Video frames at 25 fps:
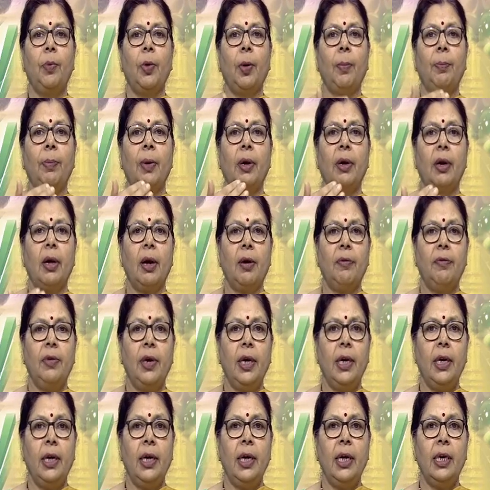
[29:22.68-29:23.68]
proper
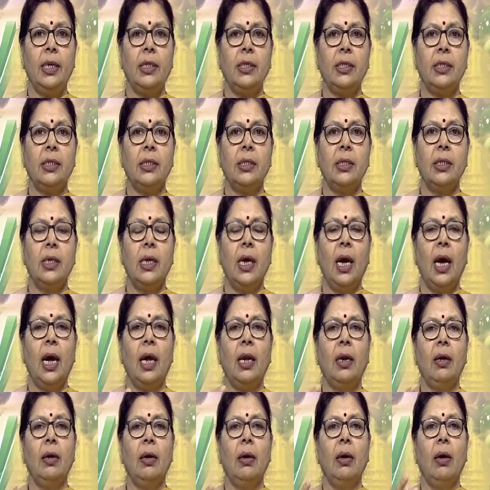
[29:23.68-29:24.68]
awareness,
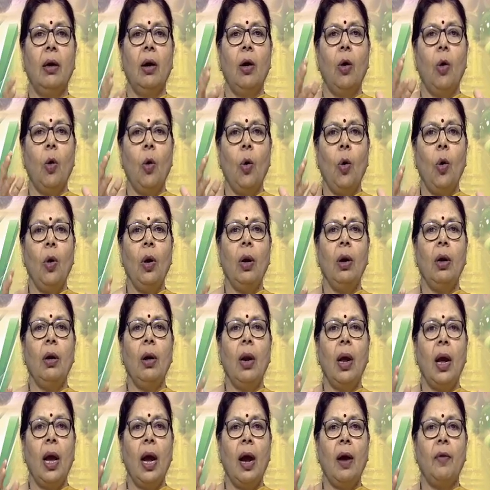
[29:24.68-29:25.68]
and all
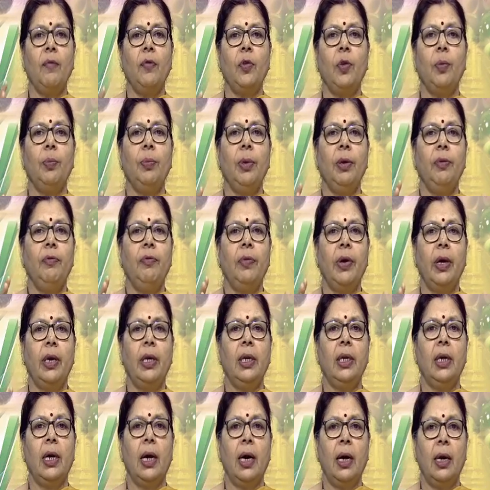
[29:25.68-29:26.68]
have to be
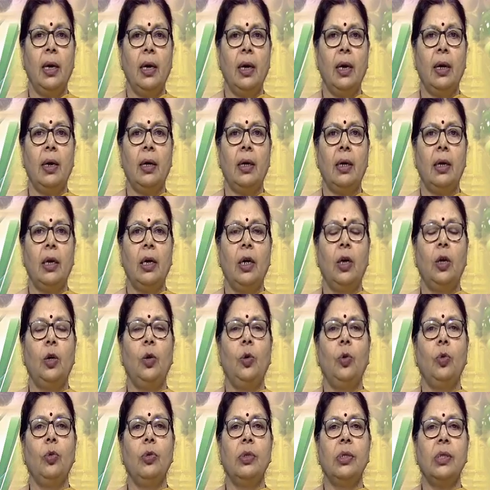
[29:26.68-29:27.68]
very alert
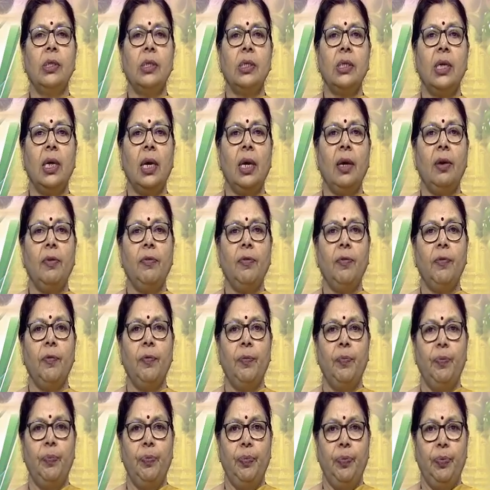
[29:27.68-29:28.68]
to save
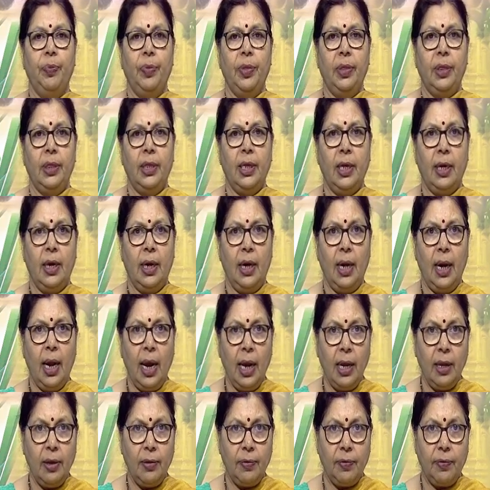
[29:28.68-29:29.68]
their
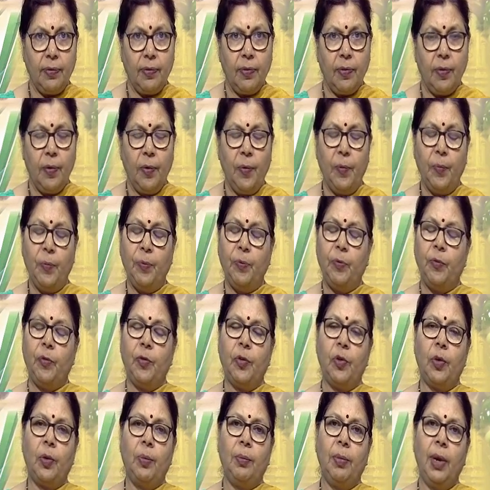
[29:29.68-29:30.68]
life
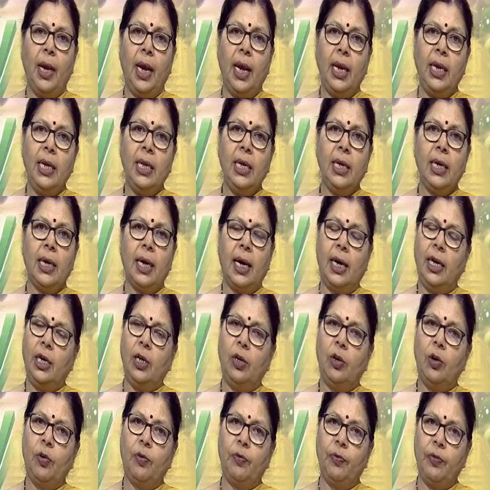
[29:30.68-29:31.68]
from any
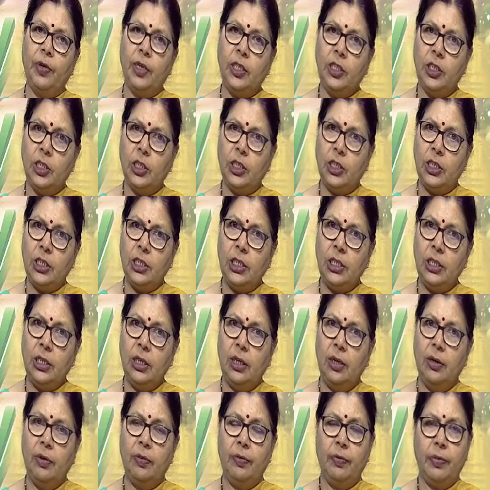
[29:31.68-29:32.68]
kind of injury,
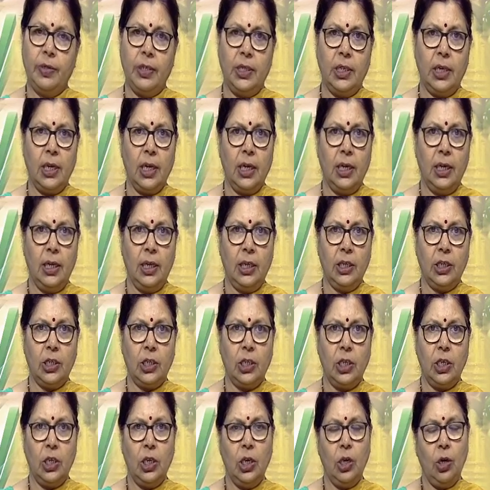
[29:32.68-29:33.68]
physical
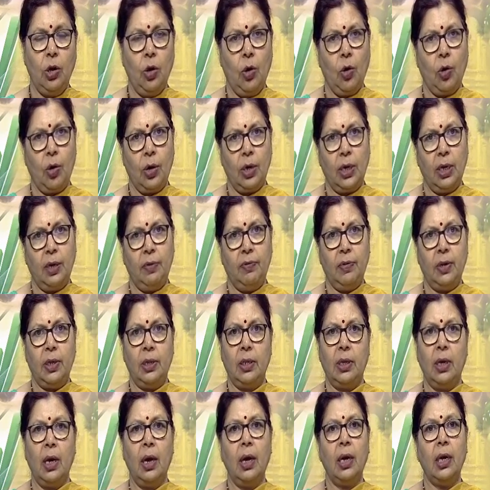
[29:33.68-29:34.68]
injury or
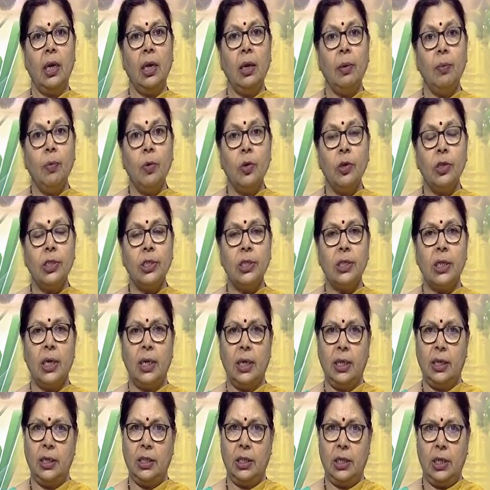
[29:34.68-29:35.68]
even the
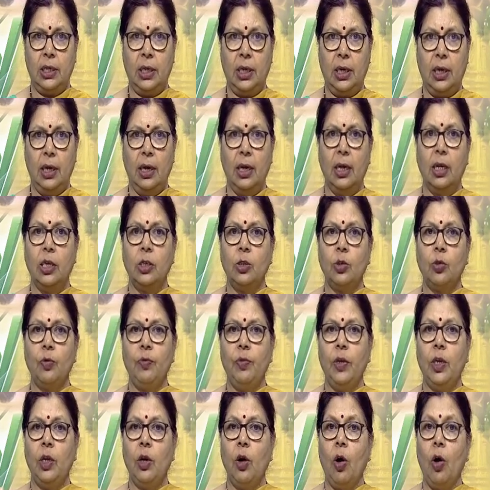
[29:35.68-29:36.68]
emotional injury. So
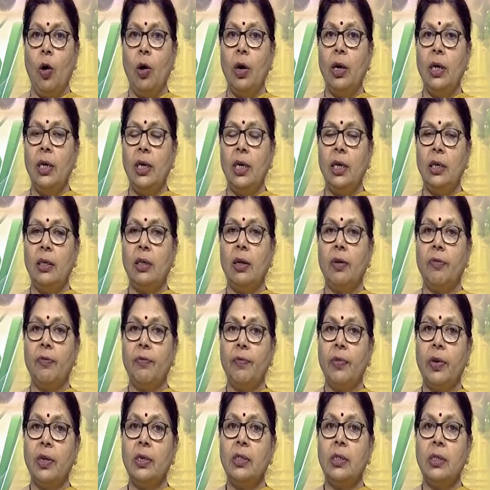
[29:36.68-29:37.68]
we all need the
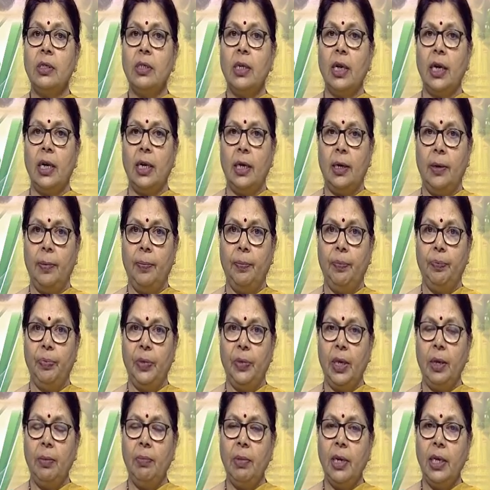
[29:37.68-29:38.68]
first aid
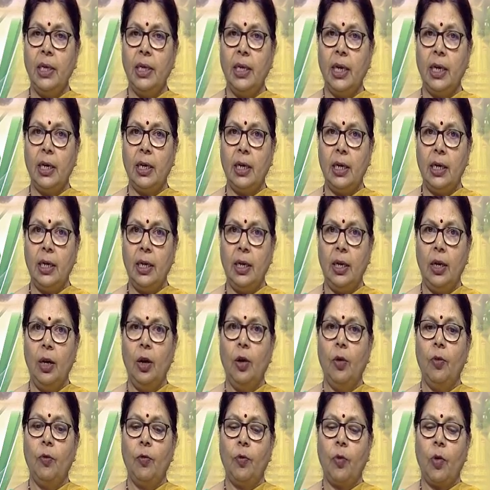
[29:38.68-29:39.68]
immediately
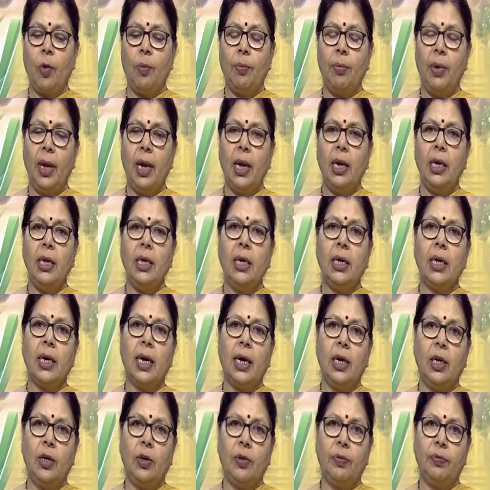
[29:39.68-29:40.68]
from any
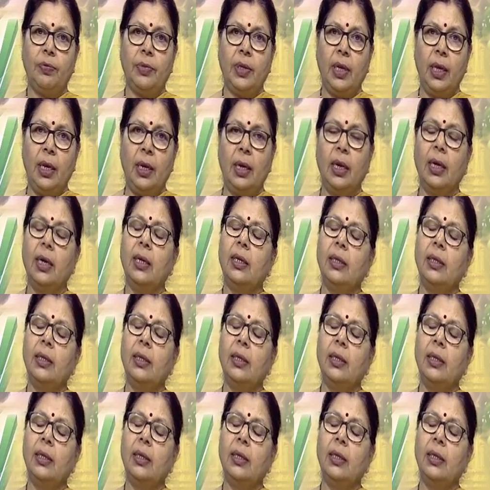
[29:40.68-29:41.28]
kind of thing.